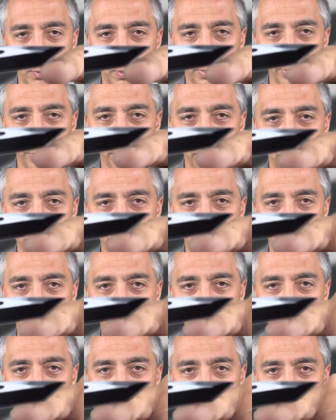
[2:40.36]

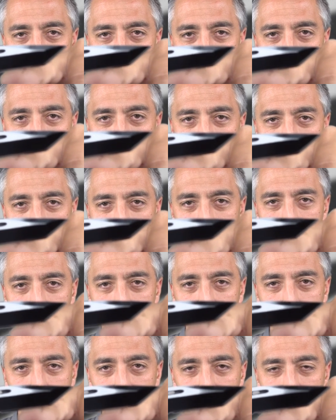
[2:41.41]
135 degrees, and
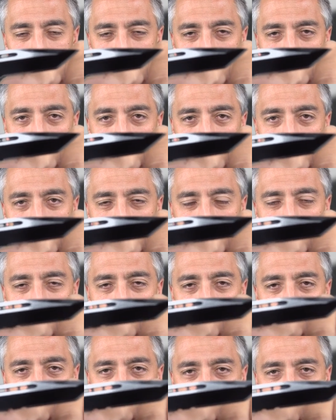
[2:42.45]
then goes straight
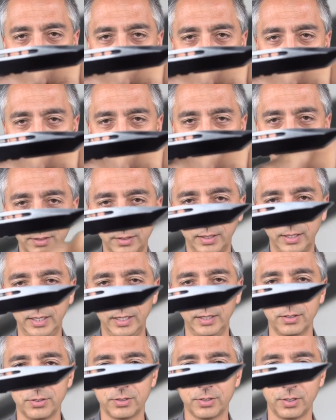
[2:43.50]
and
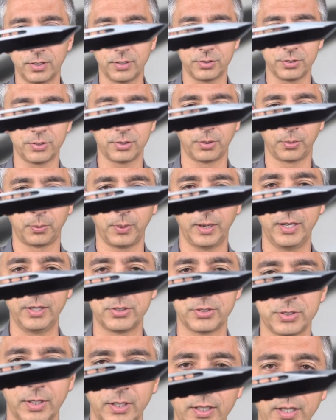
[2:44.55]
ends in a
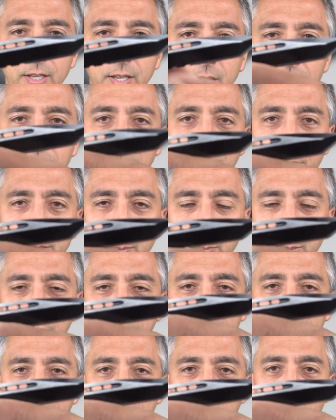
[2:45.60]
serration. The
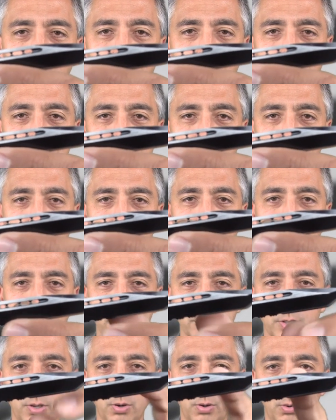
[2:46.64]
blade also
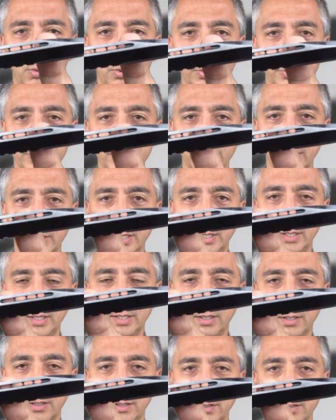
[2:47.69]
has holes in it
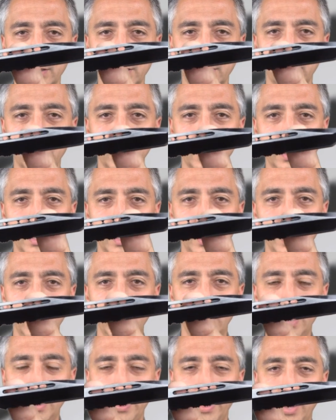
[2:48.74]
here.
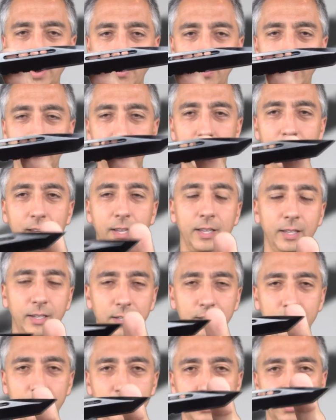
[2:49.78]
That way
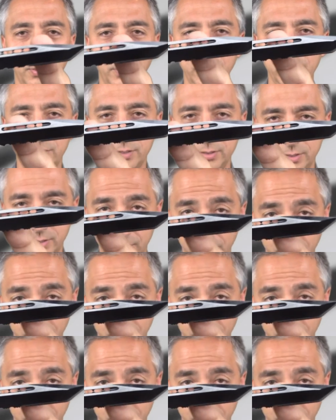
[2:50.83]
it increases